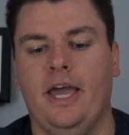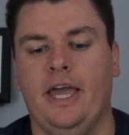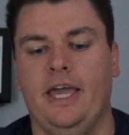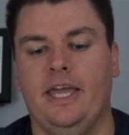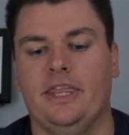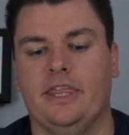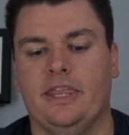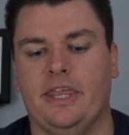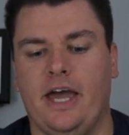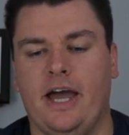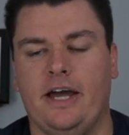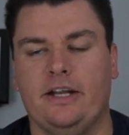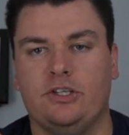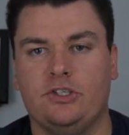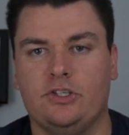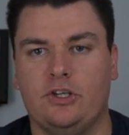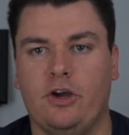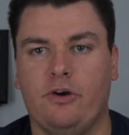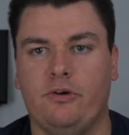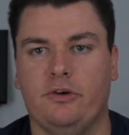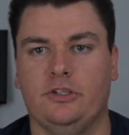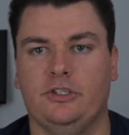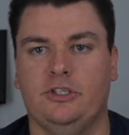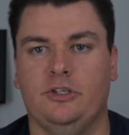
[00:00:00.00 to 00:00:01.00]
And that is
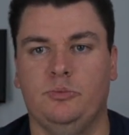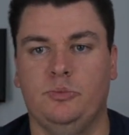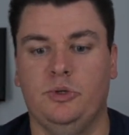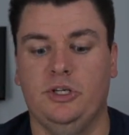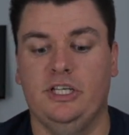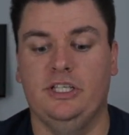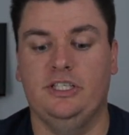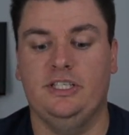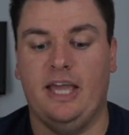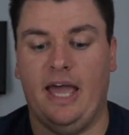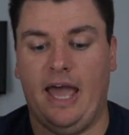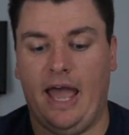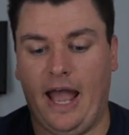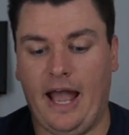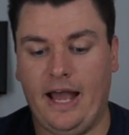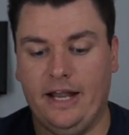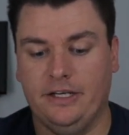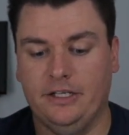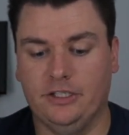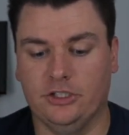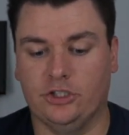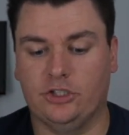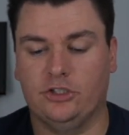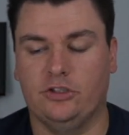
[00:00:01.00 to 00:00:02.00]
going to be to add
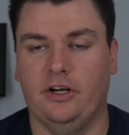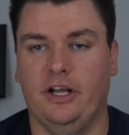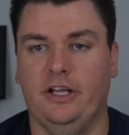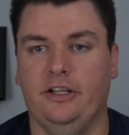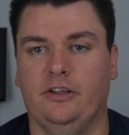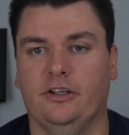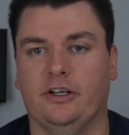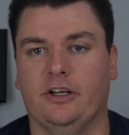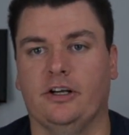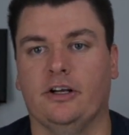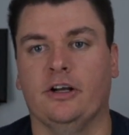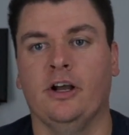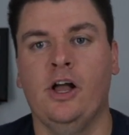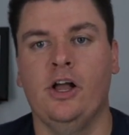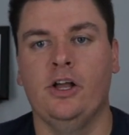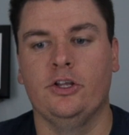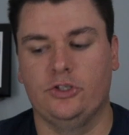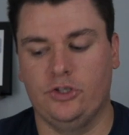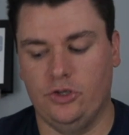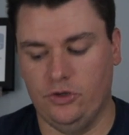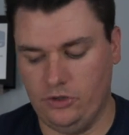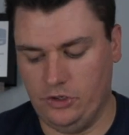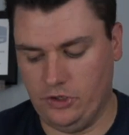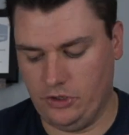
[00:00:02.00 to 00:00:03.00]
a trailer
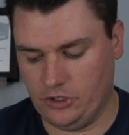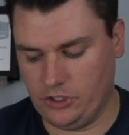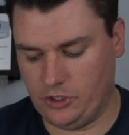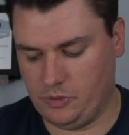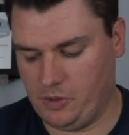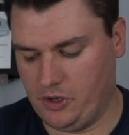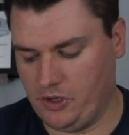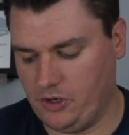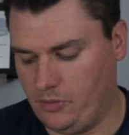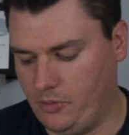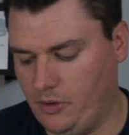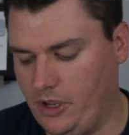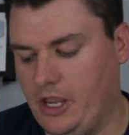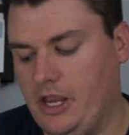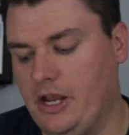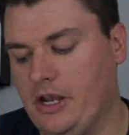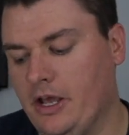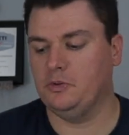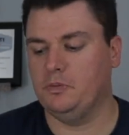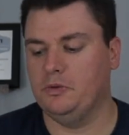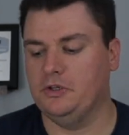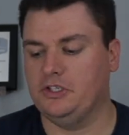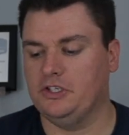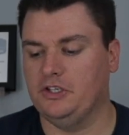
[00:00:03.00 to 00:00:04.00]
to your spinnerbait.
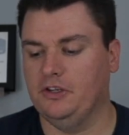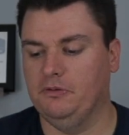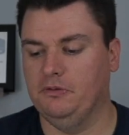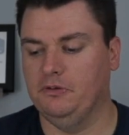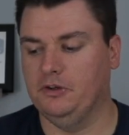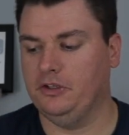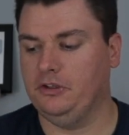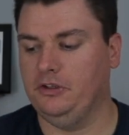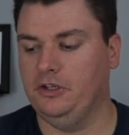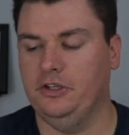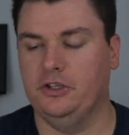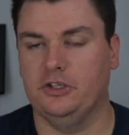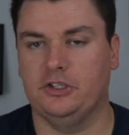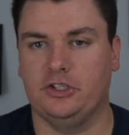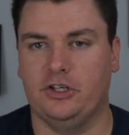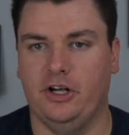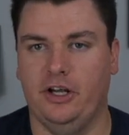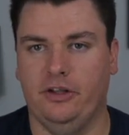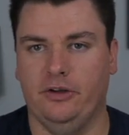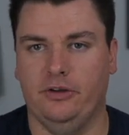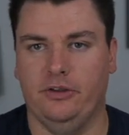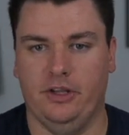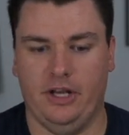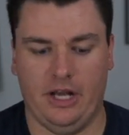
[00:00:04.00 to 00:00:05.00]
Specifically, the
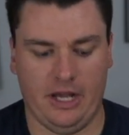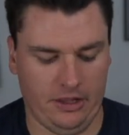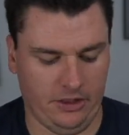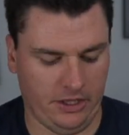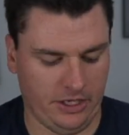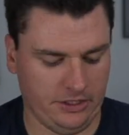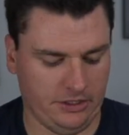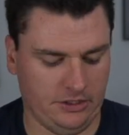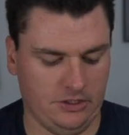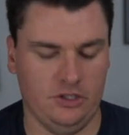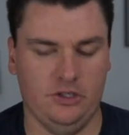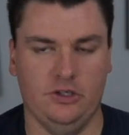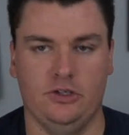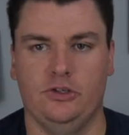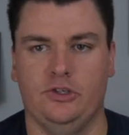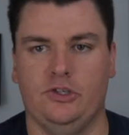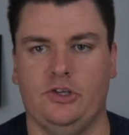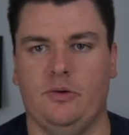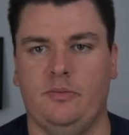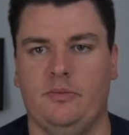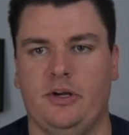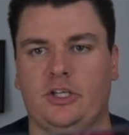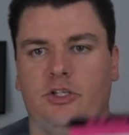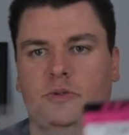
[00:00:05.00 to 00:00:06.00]
trailer that I like to use on my